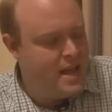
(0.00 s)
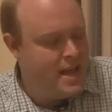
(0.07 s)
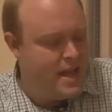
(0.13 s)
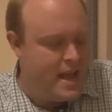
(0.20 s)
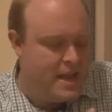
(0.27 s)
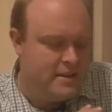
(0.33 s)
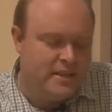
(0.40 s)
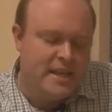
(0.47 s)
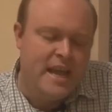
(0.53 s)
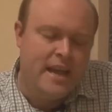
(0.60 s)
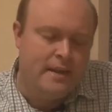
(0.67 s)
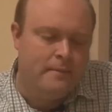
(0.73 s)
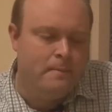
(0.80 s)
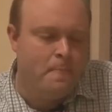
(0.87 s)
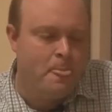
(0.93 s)
And
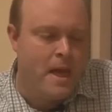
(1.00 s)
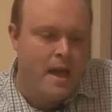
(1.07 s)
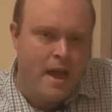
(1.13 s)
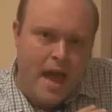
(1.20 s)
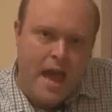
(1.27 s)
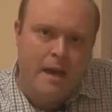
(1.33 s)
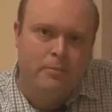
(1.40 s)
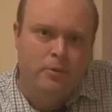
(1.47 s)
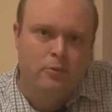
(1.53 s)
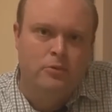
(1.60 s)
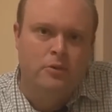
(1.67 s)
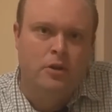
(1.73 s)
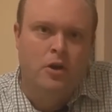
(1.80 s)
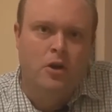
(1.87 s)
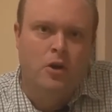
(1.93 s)
again,
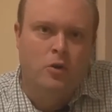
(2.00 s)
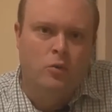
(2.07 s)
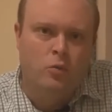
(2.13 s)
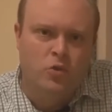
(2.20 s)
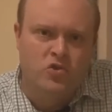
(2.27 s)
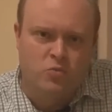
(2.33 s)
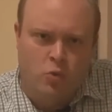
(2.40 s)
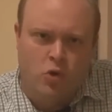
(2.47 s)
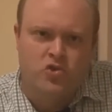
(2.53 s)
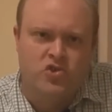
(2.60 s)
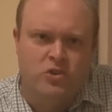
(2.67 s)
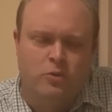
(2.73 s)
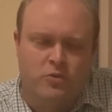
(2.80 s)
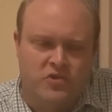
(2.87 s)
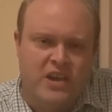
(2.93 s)
Apple was
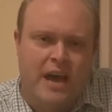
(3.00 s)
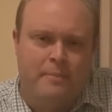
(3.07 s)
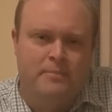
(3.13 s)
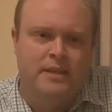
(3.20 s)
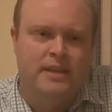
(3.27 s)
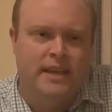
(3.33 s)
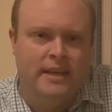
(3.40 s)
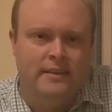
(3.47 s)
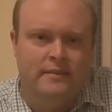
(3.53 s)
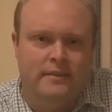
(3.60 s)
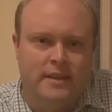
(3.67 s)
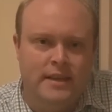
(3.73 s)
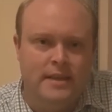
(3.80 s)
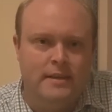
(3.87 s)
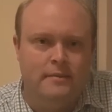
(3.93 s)
watching what was happening in
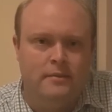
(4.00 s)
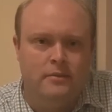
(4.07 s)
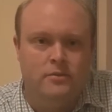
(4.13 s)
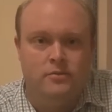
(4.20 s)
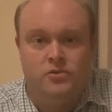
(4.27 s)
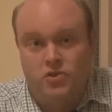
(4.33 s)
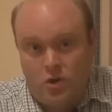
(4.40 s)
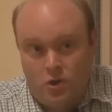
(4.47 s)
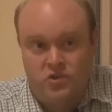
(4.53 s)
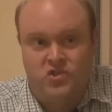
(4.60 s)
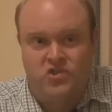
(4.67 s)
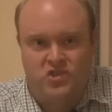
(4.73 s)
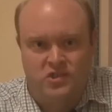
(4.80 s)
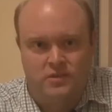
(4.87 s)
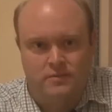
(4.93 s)
the
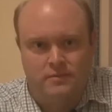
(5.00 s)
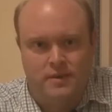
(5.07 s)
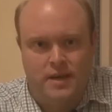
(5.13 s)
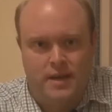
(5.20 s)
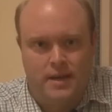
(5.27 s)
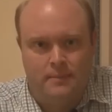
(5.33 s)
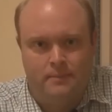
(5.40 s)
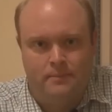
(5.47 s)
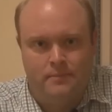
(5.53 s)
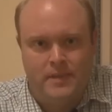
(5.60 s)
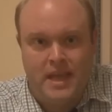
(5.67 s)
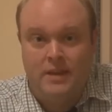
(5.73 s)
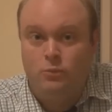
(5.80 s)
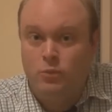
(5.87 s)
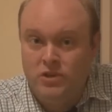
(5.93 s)
DOS um,
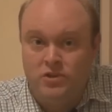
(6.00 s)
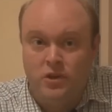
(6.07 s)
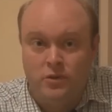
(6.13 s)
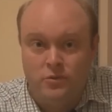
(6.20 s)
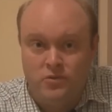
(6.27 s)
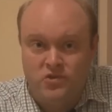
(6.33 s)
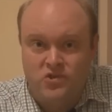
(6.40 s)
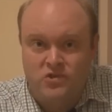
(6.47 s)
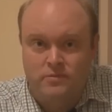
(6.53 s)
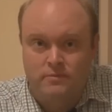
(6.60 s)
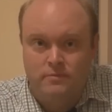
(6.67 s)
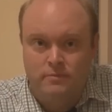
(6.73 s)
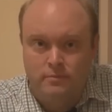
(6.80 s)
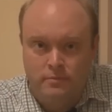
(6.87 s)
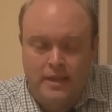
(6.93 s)
and Windows
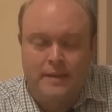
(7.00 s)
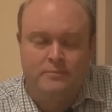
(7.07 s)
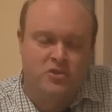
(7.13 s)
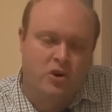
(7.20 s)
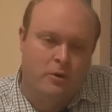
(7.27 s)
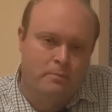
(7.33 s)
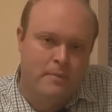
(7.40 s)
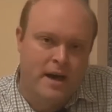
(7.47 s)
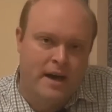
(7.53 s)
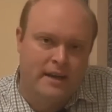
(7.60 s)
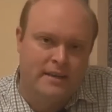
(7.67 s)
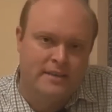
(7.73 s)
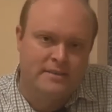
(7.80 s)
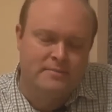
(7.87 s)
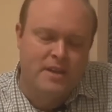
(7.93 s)
laptop
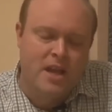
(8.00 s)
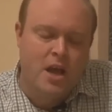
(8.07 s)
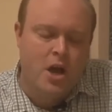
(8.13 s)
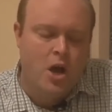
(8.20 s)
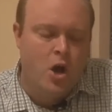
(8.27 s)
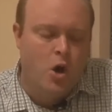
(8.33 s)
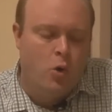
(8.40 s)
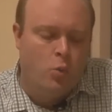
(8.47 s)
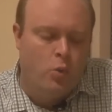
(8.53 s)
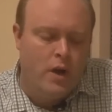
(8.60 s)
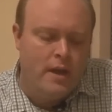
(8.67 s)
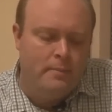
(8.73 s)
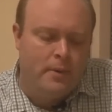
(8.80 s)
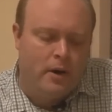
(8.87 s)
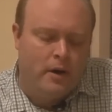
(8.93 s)
market,
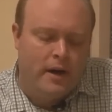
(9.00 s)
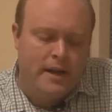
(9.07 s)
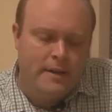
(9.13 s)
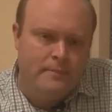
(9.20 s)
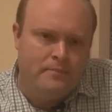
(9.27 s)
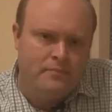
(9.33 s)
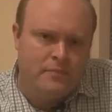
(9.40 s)
whereby